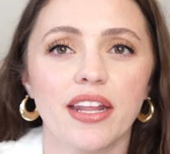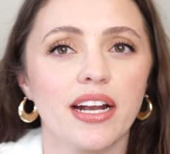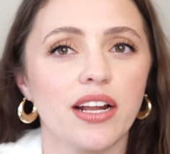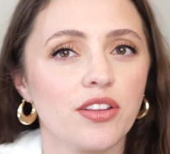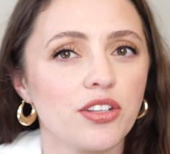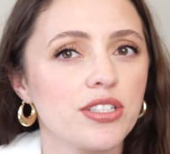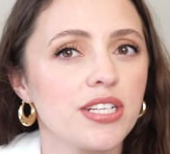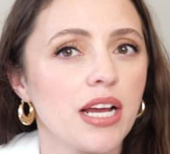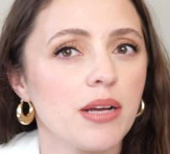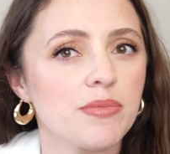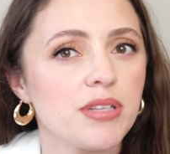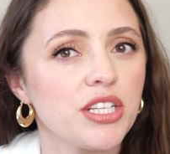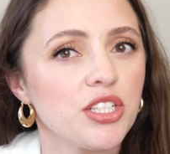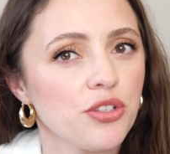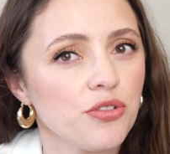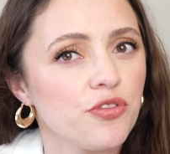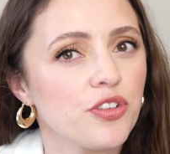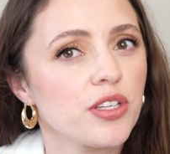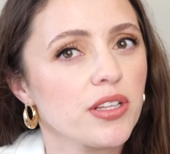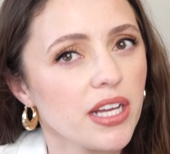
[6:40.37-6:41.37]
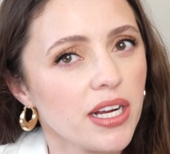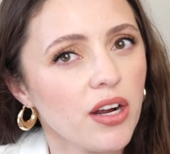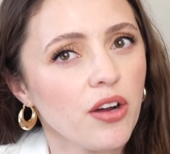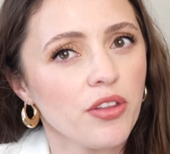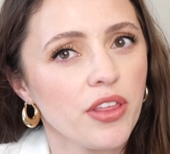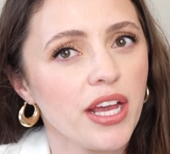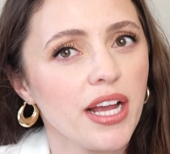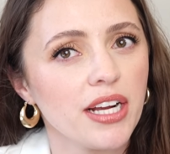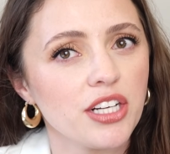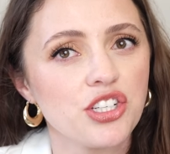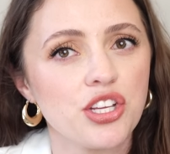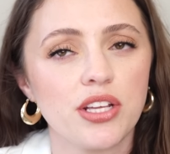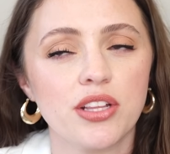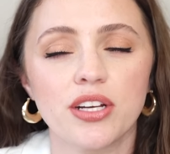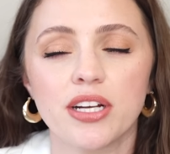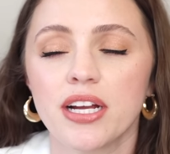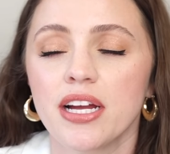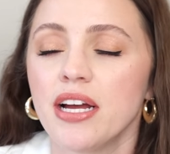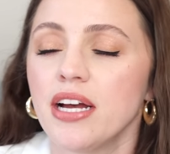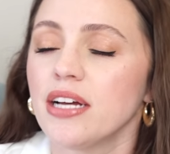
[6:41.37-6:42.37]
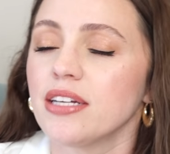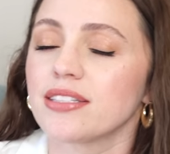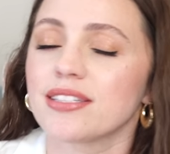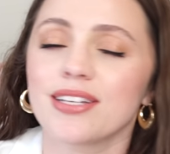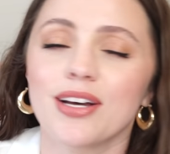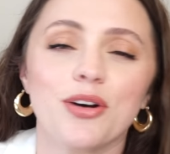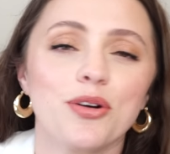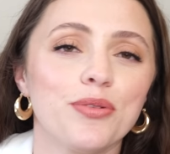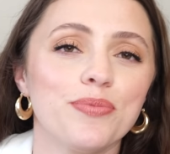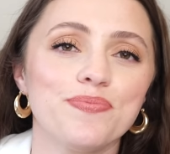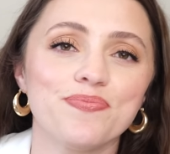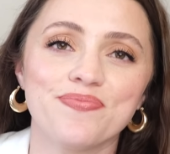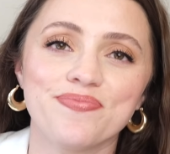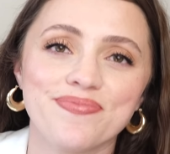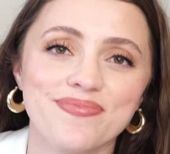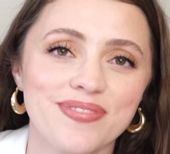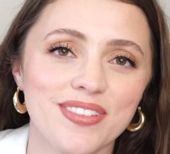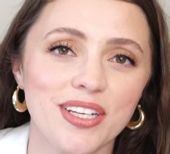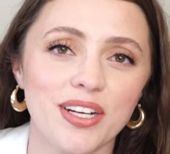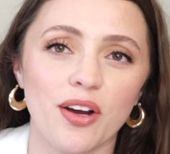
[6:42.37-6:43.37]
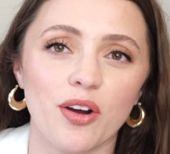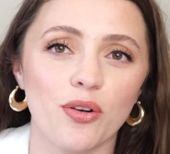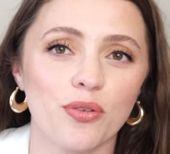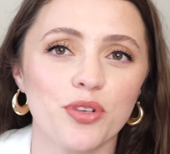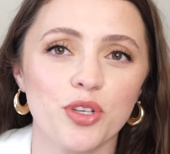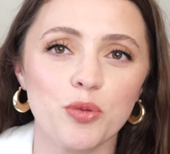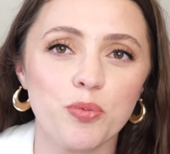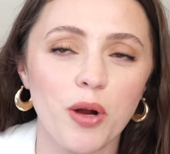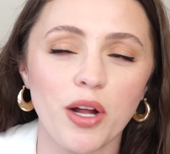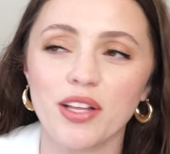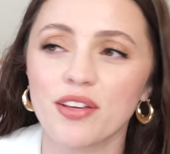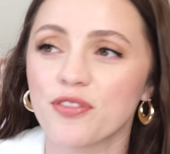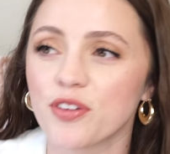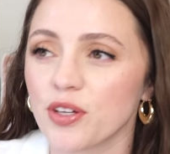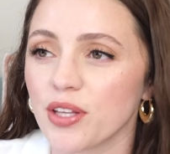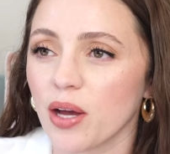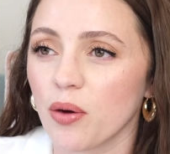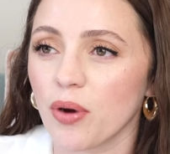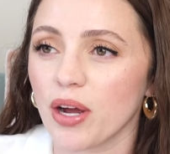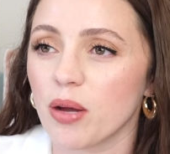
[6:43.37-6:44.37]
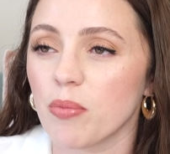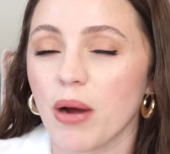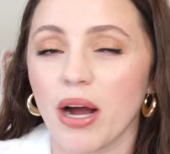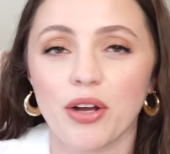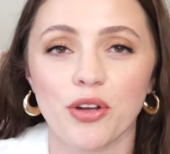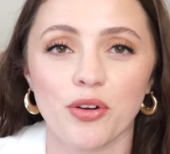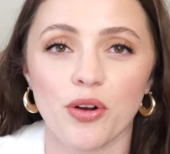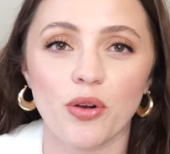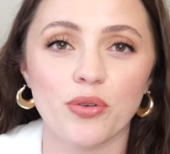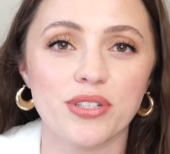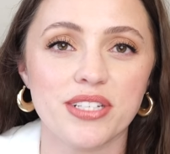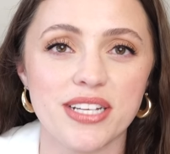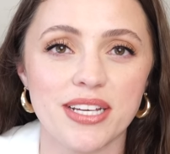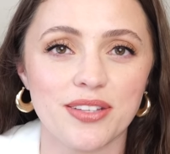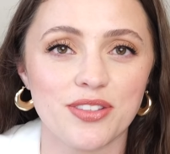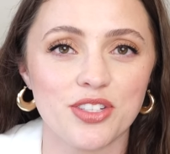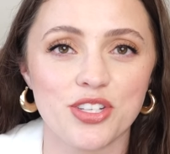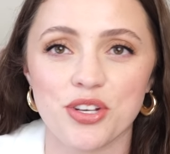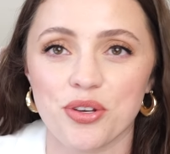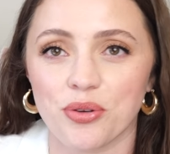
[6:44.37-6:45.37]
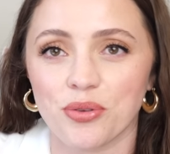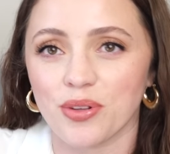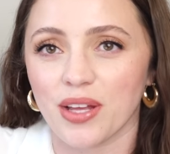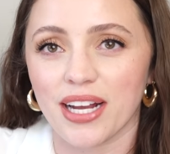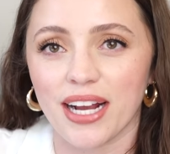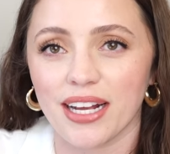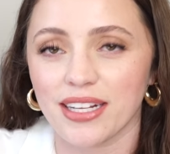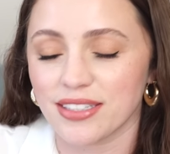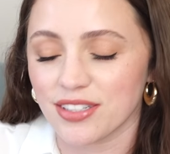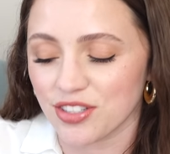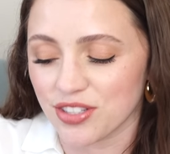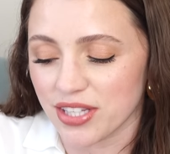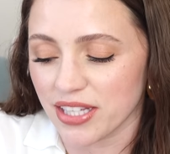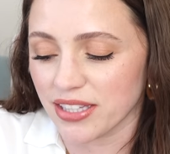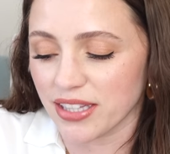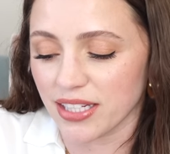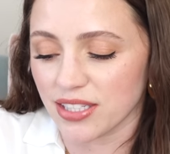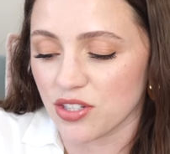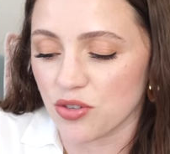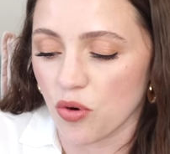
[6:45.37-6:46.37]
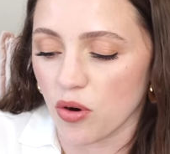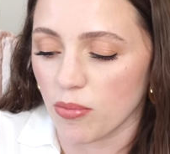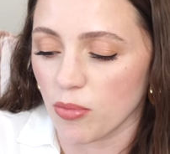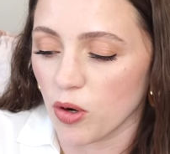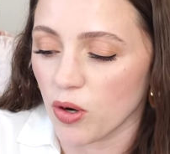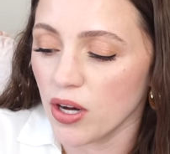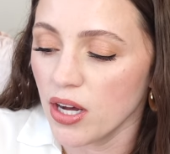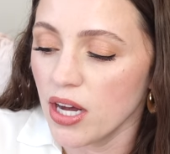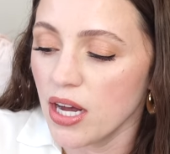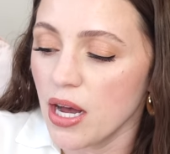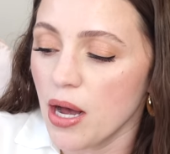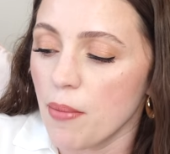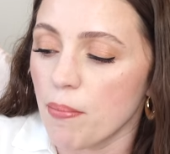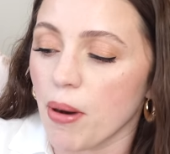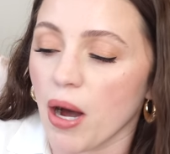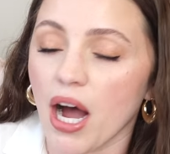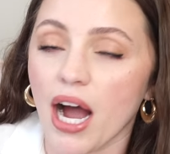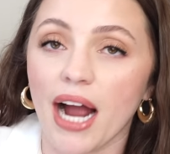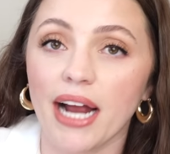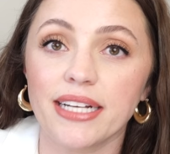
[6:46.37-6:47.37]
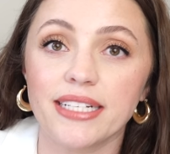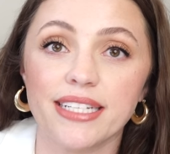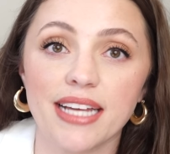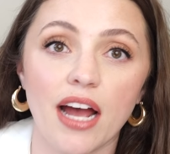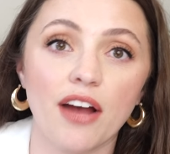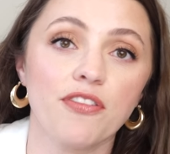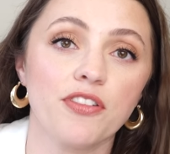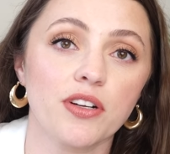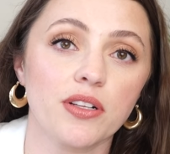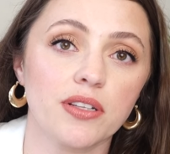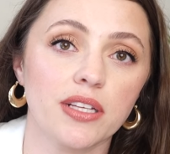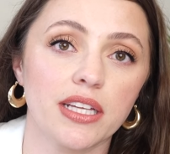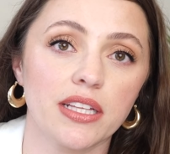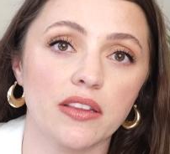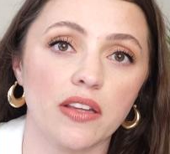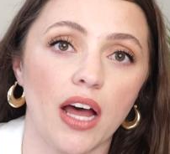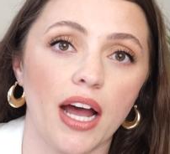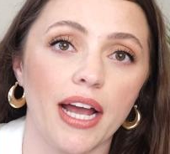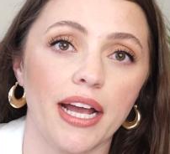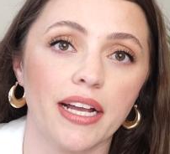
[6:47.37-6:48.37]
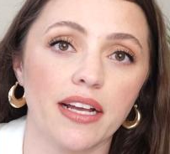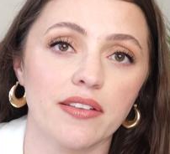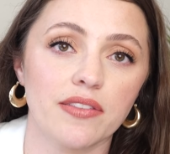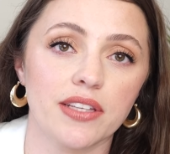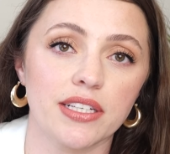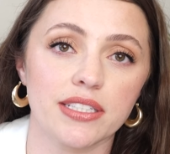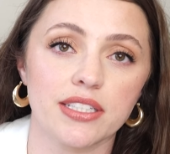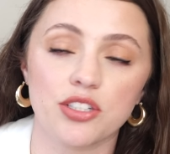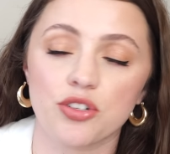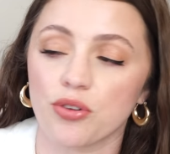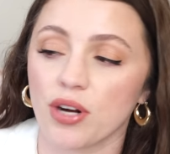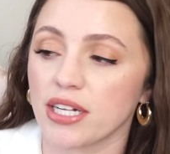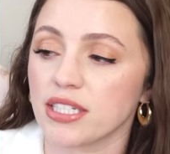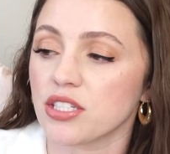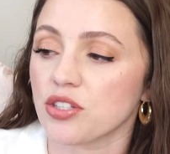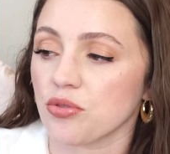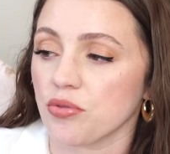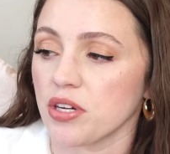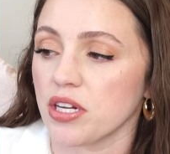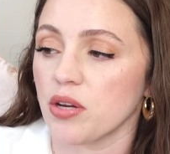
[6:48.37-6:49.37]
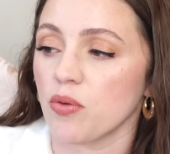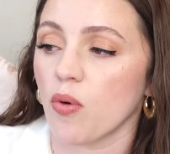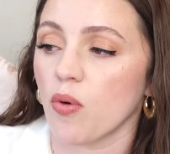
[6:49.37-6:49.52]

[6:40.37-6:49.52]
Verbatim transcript: then other times I do feel like, oh, they actually look. So, you know, you probably feel that way about your own teeth too. Like, I just think that's normal. But I definitely like this Crest three D